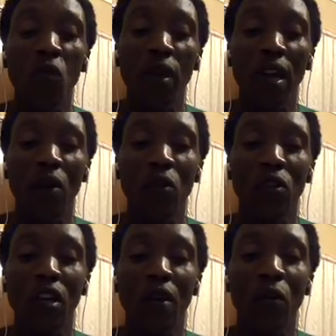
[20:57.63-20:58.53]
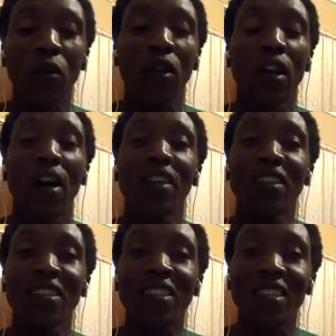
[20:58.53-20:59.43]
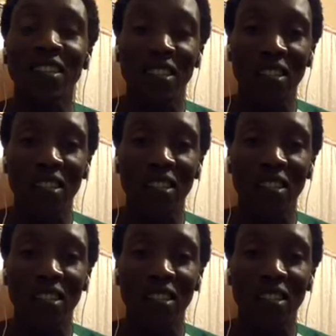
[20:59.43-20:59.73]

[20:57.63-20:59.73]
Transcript: and I would run in the streets and